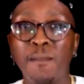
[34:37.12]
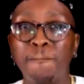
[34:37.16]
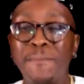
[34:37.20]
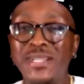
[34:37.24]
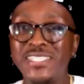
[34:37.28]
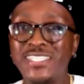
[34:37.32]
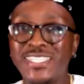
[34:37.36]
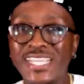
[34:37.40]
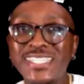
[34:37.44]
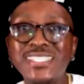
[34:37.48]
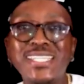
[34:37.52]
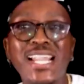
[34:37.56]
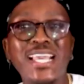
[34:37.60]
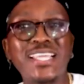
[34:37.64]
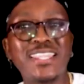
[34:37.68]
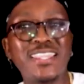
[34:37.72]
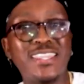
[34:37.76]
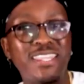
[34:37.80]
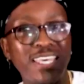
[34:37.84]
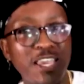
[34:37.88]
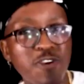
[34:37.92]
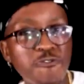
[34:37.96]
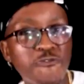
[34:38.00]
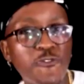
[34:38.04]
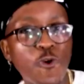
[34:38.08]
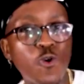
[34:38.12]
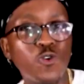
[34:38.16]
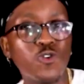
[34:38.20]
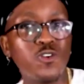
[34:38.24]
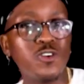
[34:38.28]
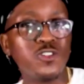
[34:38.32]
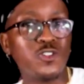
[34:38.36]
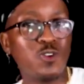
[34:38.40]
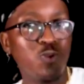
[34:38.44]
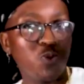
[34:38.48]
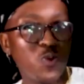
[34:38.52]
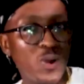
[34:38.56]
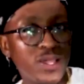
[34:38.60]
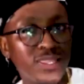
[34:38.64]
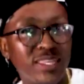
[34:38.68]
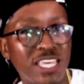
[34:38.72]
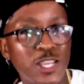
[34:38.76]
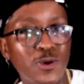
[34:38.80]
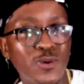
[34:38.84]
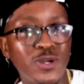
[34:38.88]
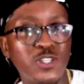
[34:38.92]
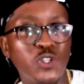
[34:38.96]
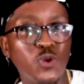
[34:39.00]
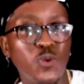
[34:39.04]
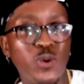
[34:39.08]
But just like they focused on what
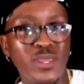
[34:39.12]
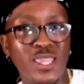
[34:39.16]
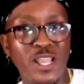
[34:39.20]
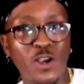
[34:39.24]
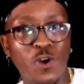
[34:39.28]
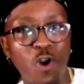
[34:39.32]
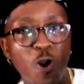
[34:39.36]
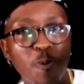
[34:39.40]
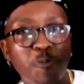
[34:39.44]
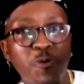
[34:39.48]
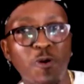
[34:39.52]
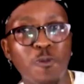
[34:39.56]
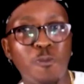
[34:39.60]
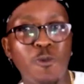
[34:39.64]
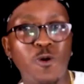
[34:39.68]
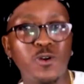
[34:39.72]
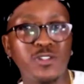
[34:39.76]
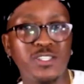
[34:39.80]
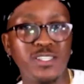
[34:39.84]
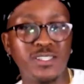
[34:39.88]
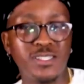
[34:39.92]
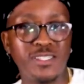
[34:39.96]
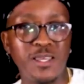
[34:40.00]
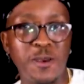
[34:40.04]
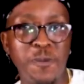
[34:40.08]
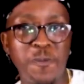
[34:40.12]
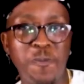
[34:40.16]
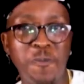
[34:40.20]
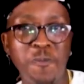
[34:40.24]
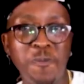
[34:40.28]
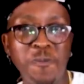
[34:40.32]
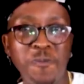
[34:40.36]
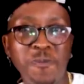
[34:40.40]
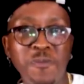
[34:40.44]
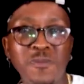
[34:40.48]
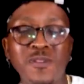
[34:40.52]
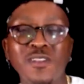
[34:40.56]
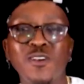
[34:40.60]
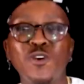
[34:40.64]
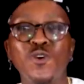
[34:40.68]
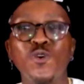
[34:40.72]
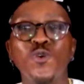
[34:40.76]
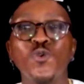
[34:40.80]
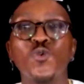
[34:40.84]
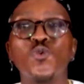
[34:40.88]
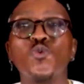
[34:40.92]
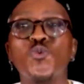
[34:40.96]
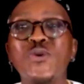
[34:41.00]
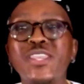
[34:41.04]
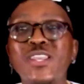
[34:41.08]
they were doing and God promoted them,
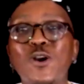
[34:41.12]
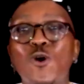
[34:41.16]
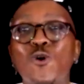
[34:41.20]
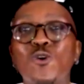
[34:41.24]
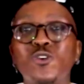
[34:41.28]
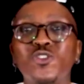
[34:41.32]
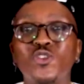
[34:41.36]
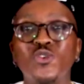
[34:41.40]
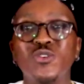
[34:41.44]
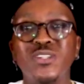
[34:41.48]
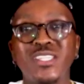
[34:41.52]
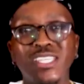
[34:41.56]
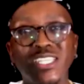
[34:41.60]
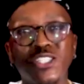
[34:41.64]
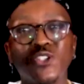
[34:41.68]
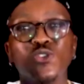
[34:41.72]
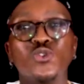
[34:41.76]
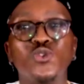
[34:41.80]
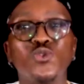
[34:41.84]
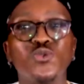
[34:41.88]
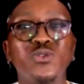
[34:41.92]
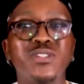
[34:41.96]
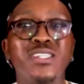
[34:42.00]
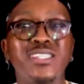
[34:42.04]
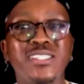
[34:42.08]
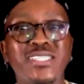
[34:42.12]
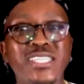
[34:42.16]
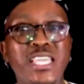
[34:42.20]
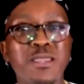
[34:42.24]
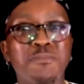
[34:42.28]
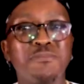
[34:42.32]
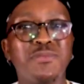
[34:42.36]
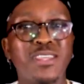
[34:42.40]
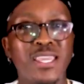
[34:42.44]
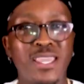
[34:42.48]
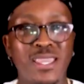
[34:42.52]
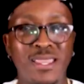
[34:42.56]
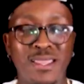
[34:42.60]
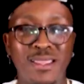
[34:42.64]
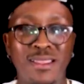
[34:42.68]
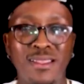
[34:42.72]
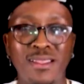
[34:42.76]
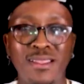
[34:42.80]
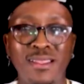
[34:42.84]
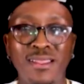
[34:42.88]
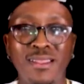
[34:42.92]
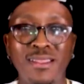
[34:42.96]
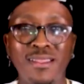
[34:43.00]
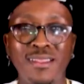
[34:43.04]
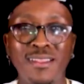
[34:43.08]
we also need to do the same thing.
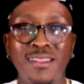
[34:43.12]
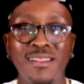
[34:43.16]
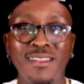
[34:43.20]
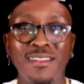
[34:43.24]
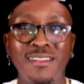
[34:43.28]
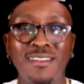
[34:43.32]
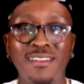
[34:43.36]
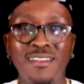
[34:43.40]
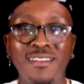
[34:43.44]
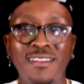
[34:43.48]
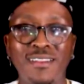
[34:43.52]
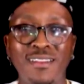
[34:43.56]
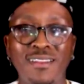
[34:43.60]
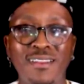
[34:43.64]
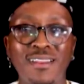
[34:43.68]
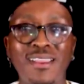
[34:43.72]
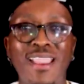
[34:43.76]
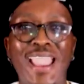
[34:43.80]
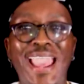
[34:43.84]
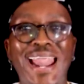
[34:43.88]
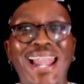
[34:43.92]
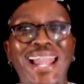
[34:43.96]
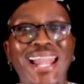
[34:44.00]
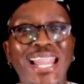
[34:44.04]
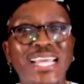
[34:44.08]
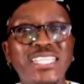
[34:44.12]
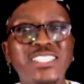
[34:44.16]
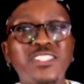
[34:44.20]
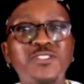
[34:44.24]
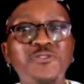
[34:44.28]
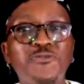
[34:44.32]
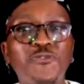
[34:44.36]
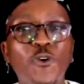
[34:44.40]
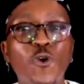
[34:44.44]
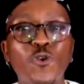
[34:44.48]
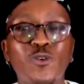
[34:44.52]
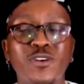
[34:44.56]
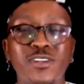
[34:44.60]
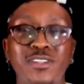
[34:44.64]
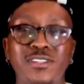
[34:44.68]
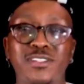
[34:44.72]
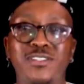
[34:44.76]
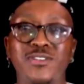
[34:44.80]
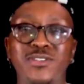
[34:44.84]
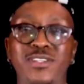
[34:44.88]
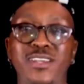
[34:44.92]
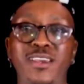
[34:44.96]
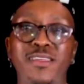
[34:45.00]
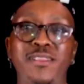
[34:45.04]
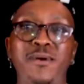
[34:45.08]
Let's focus
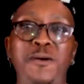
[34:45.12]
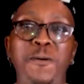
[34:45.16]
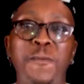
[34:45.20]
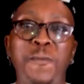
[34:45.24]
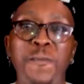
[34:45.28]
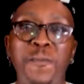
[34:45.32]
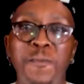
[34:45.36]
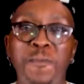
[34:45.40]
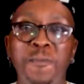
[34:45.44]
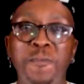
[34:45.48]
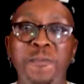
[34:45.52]
together.